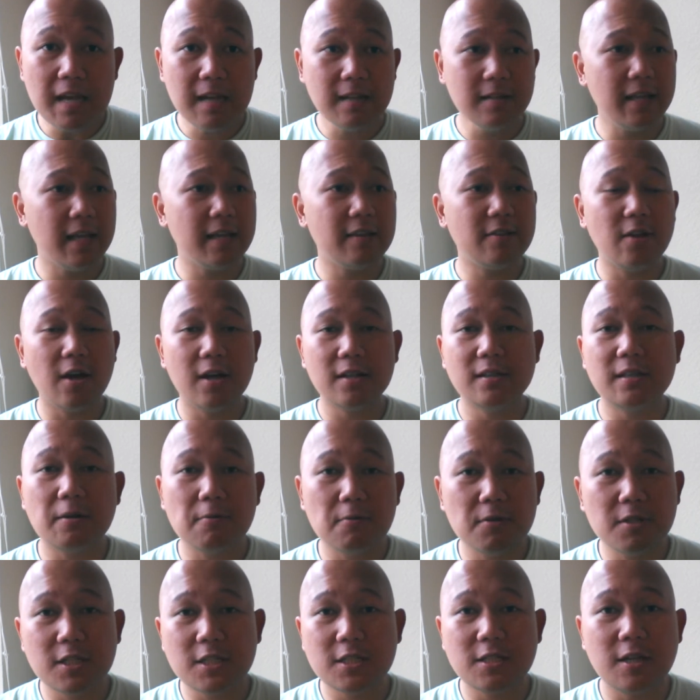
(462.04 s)
They thought they
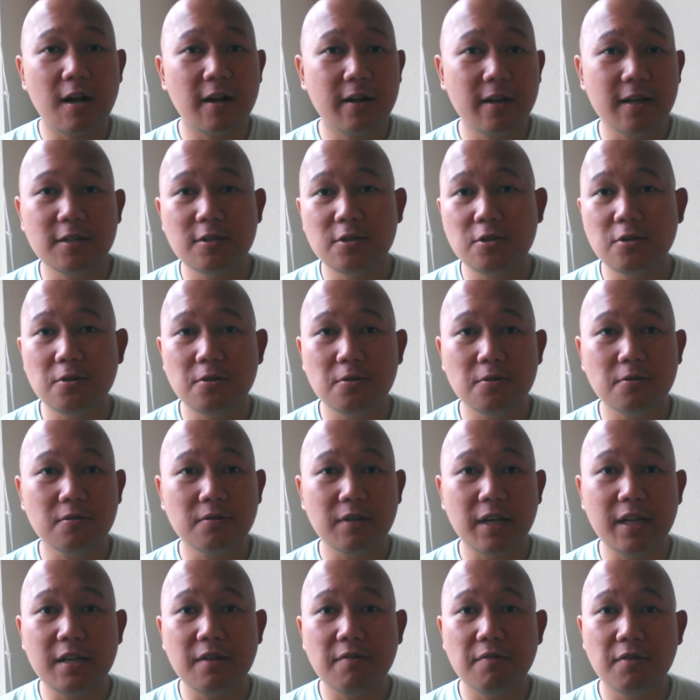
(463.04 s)
were just talking to
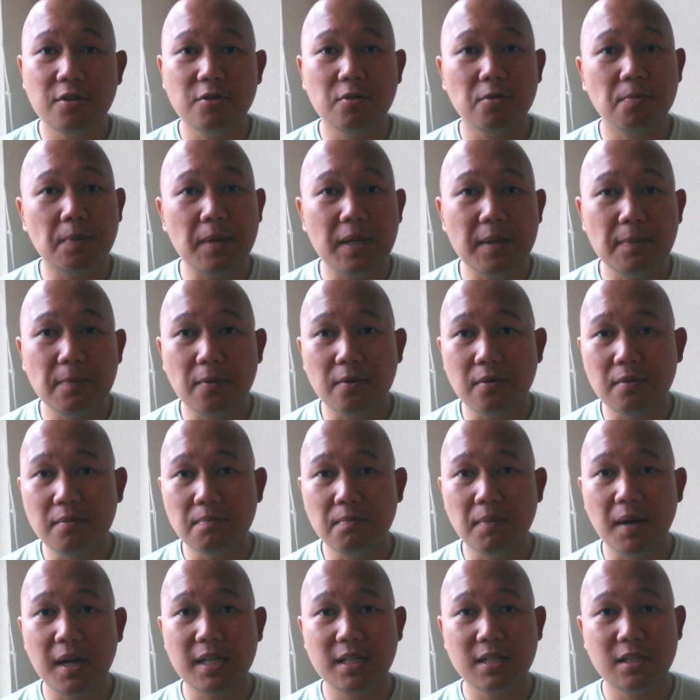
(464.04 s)
individual people,
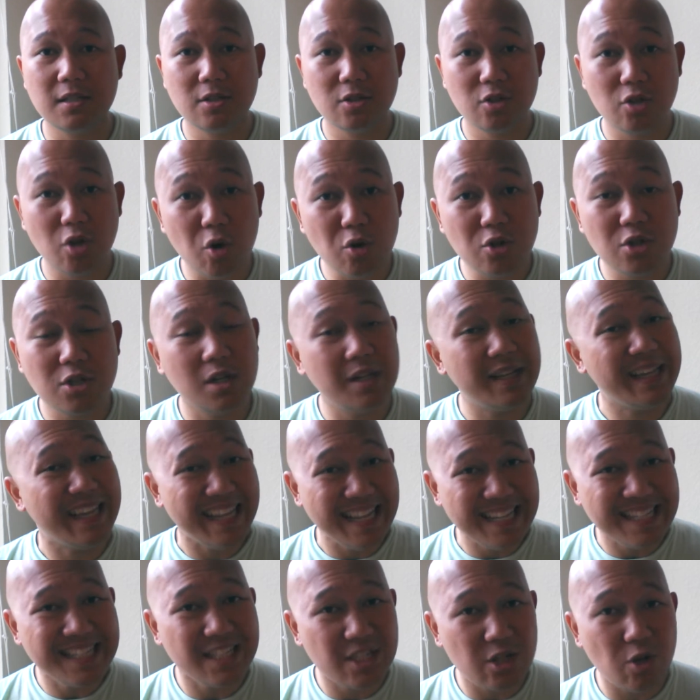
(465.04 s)
but social
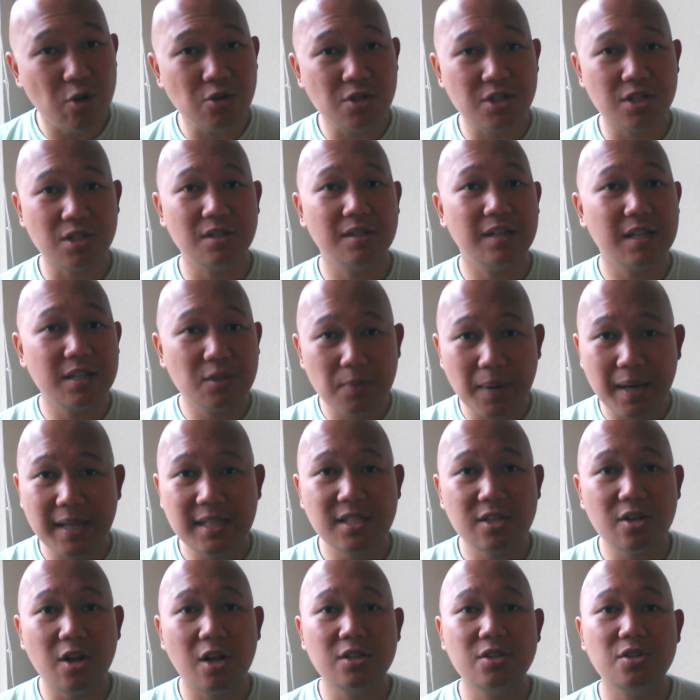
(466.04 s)
is social. That's why
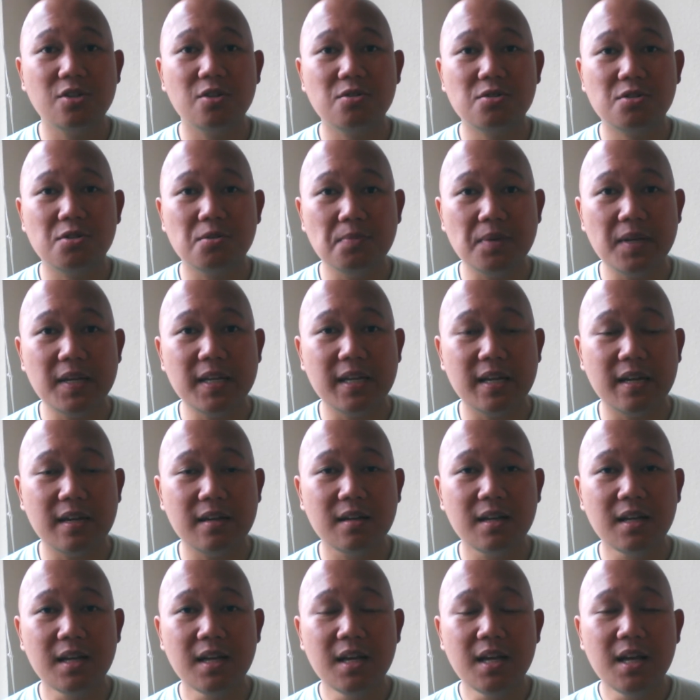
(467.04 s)
it's called social media.
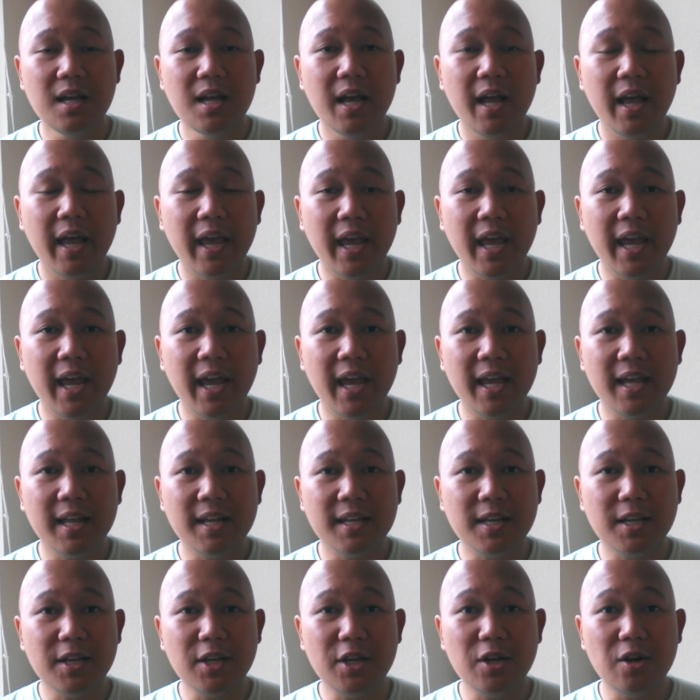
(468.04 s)

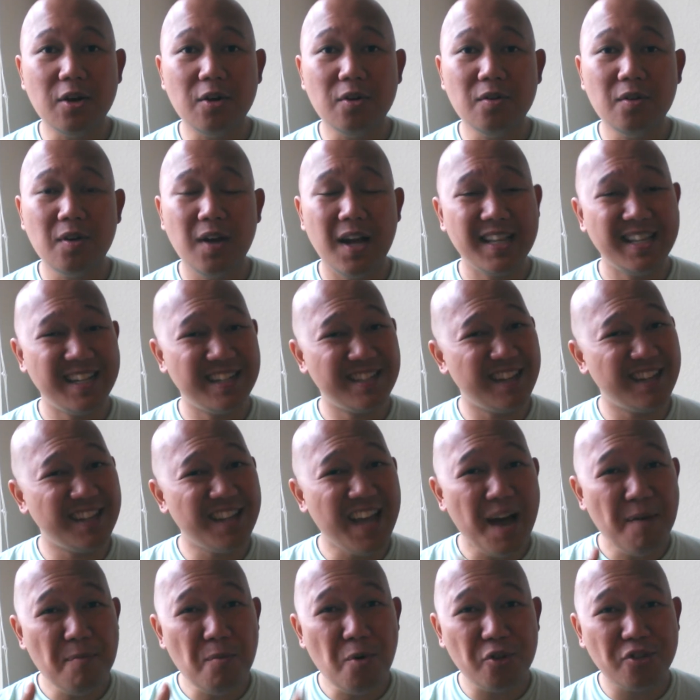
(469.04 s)
And you know, there's a
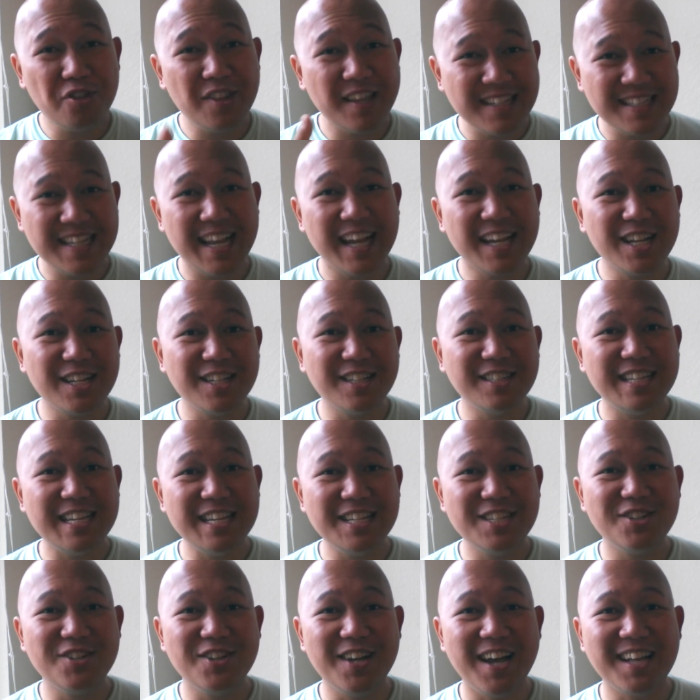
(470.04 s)
lot more things I could
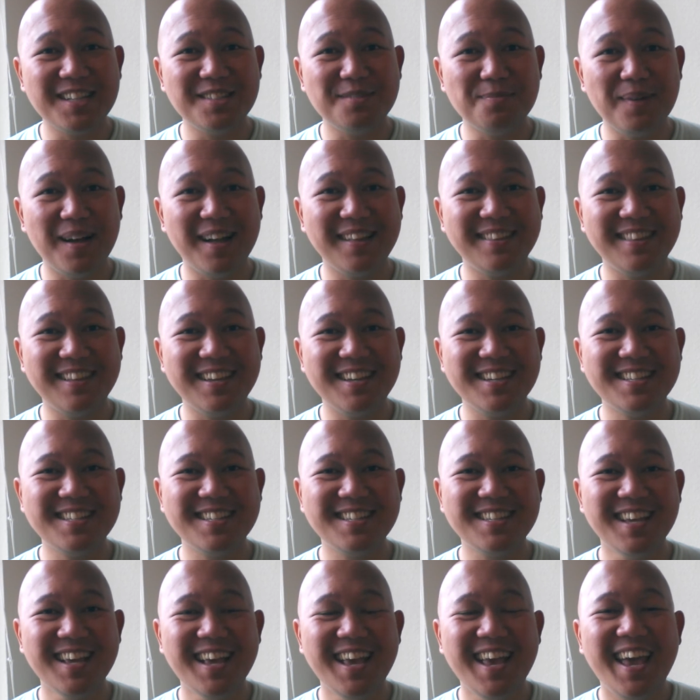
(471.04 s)
teach you guys about
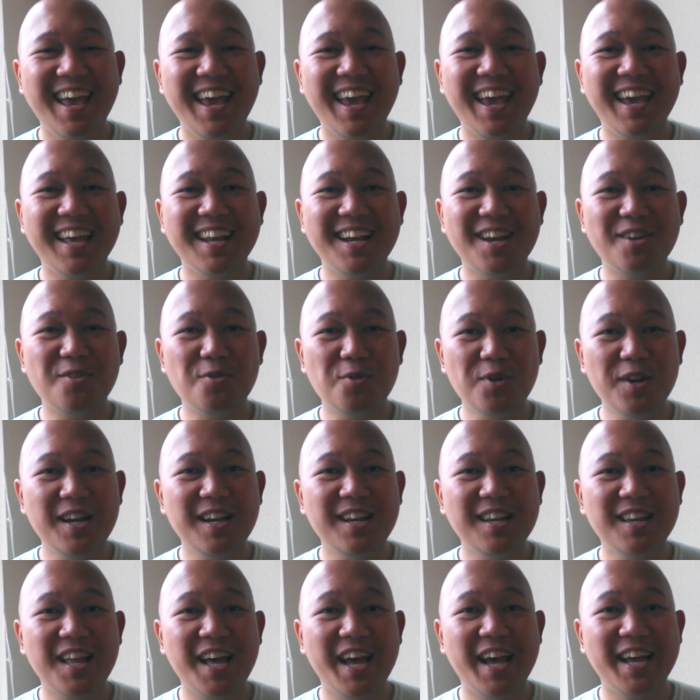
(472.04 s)
this, and I'd really
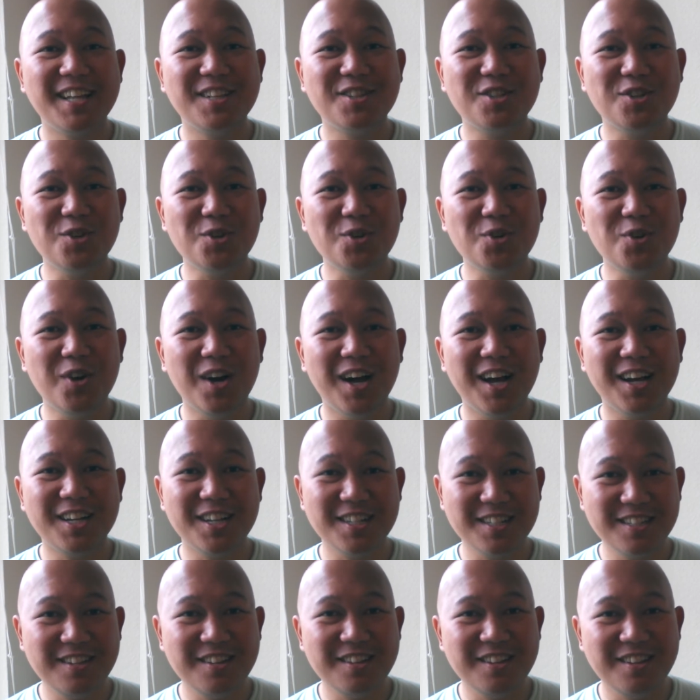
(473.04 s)
like to
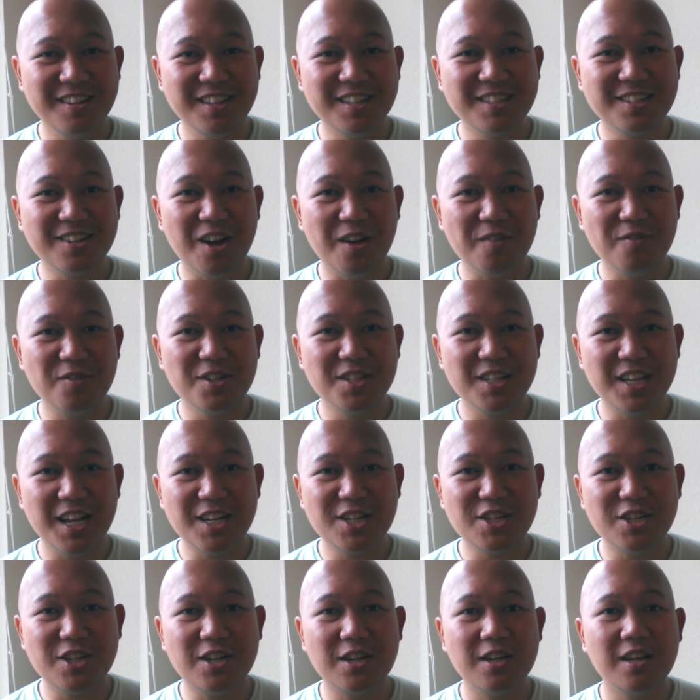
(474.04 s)
continue this
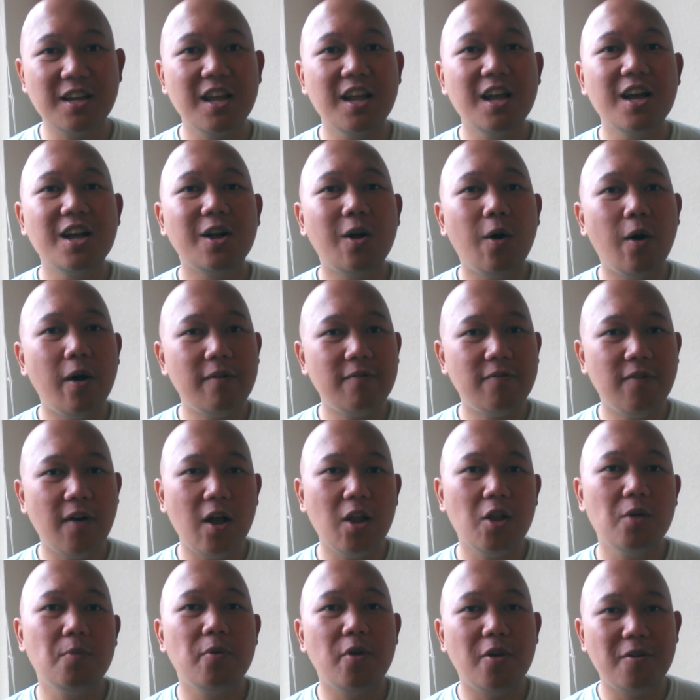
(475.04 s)
conversation. Go ahead and
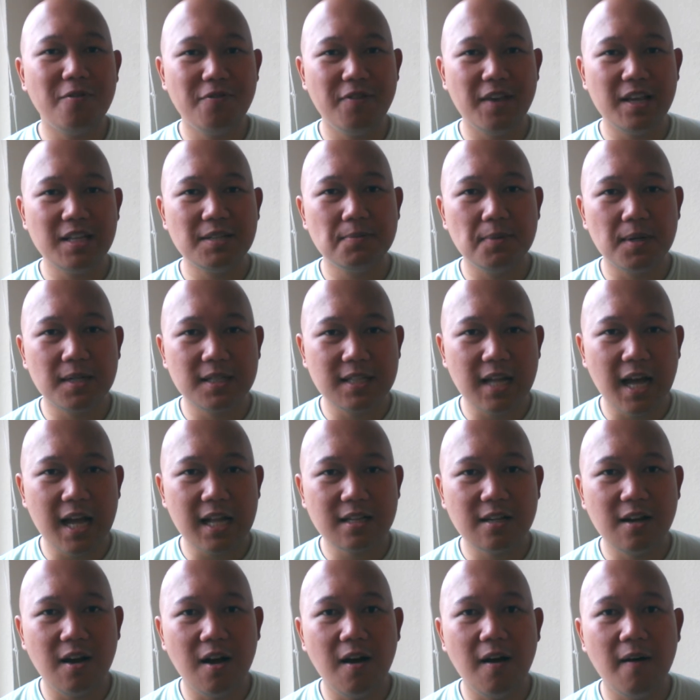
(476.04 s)
follow me on
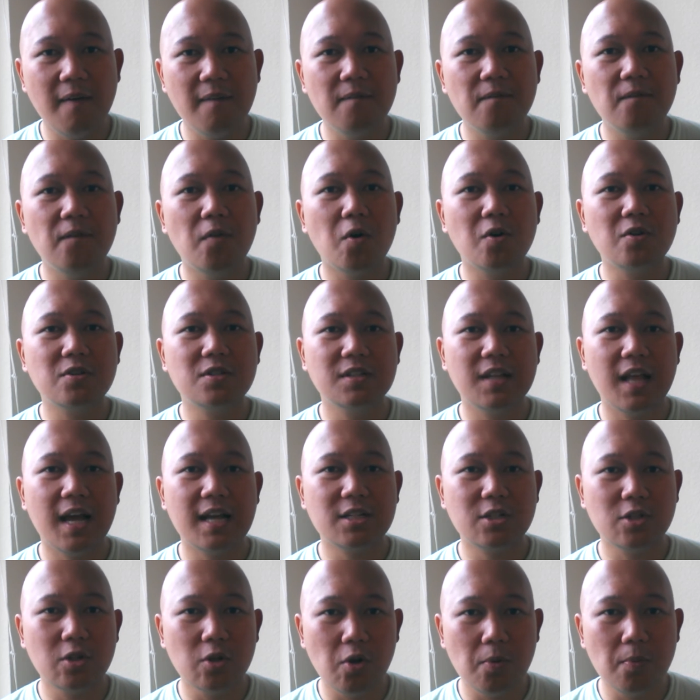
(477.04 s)

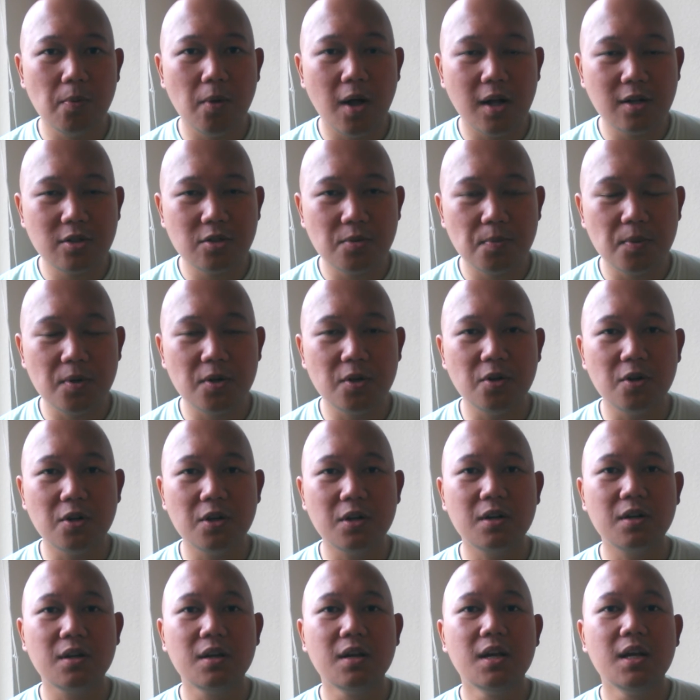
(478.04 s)
Facebook.com/global
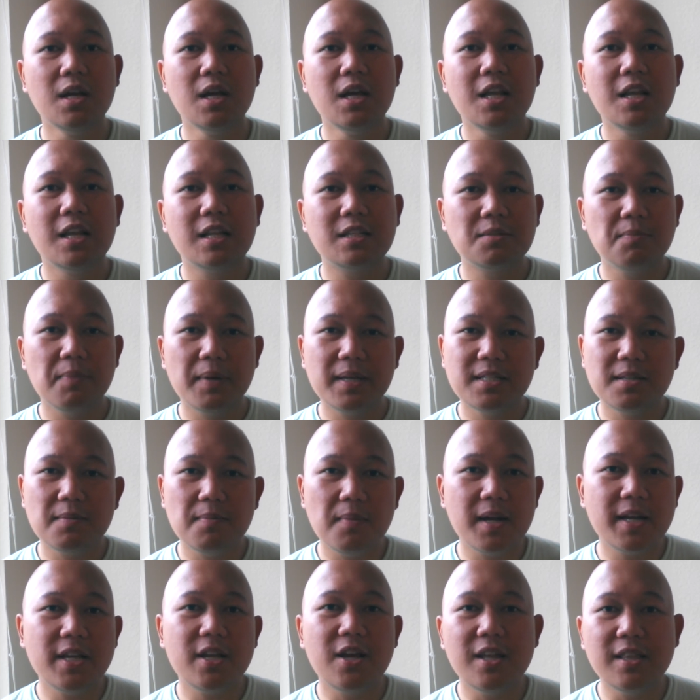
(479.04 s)
entrepreneur. Let's make some
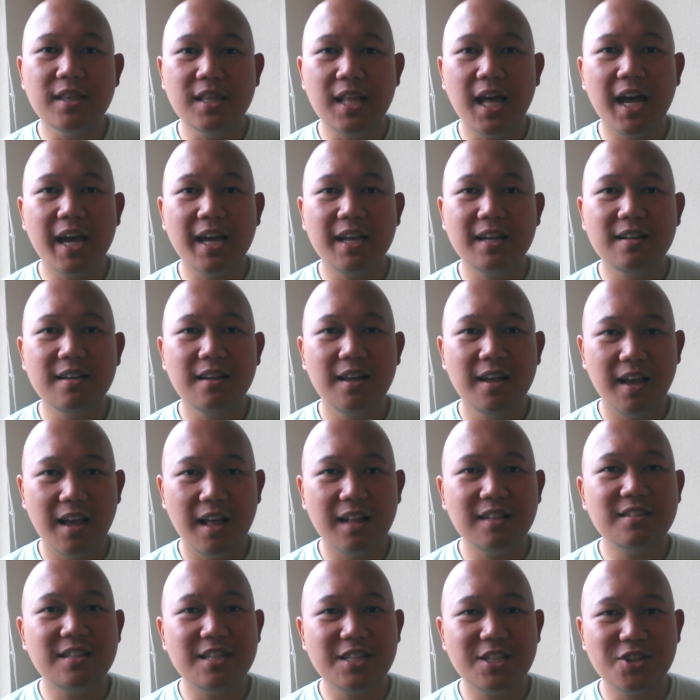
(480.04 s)
money online.
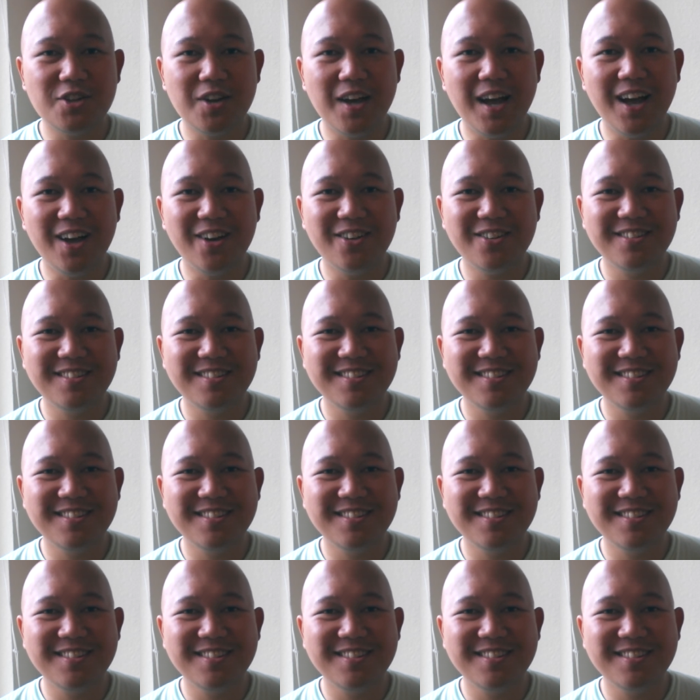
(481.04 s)
I'll teach you how.